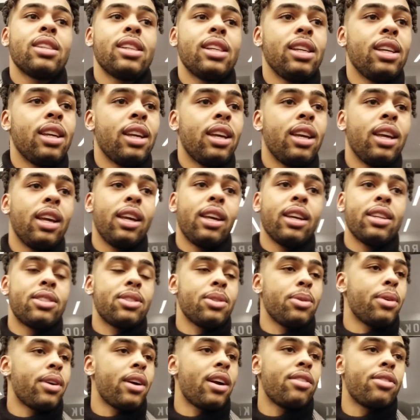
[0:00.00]
he he can get to
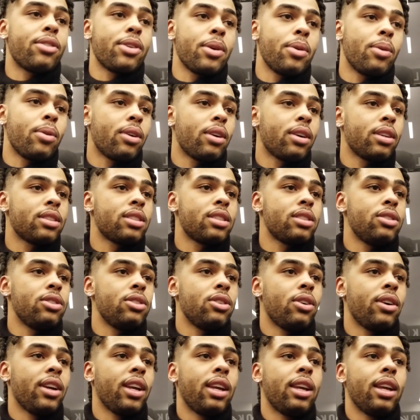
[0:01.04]
wherever he wants. You
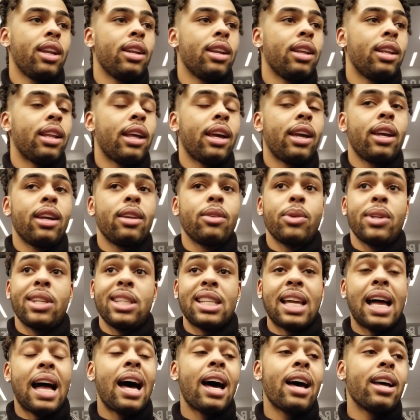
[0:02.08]
know, he can get in the lane when he's
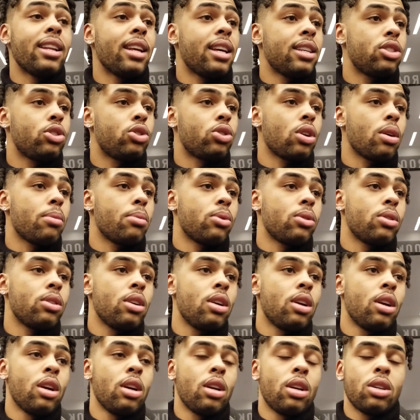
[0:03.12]
hot. That's trouble.
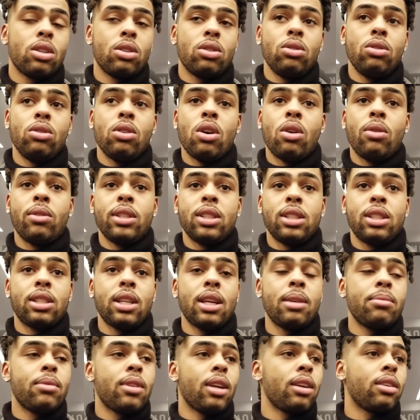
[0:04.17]
You know, and the
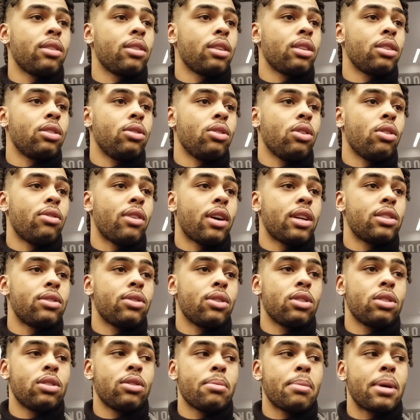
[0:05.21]
same thing. You know, vice
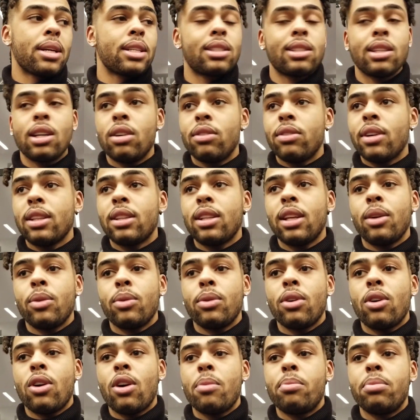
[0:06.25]
versa. Myself, I think
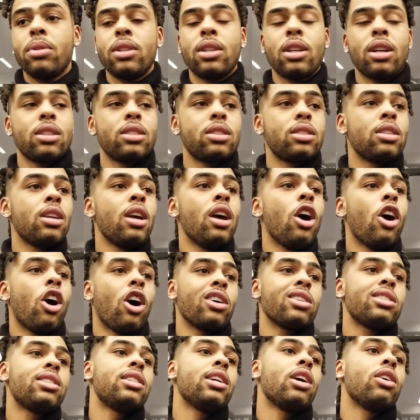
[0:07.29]
we're all putting our,
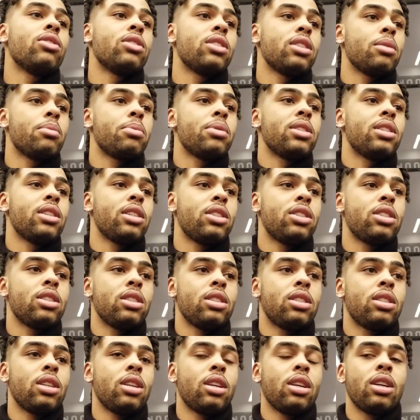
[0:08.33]
ourselves in a position
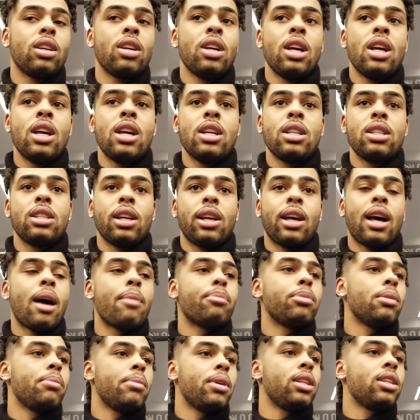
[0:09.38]
to to
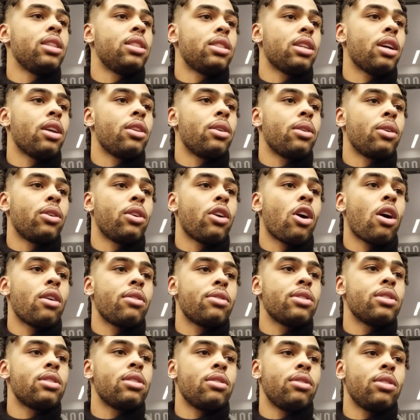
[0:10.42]
complement each other on the
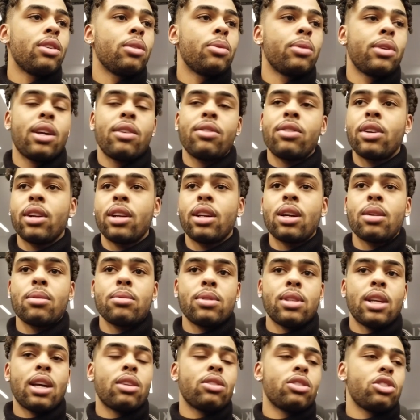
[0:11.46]
offensive end whenever it comes
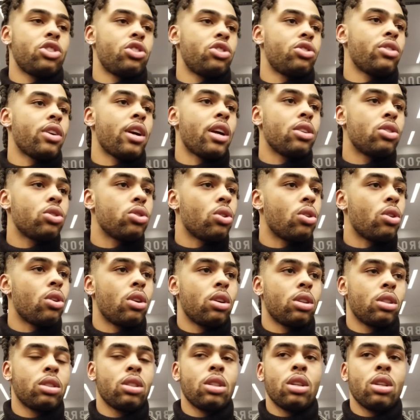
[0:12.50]
down the stretch or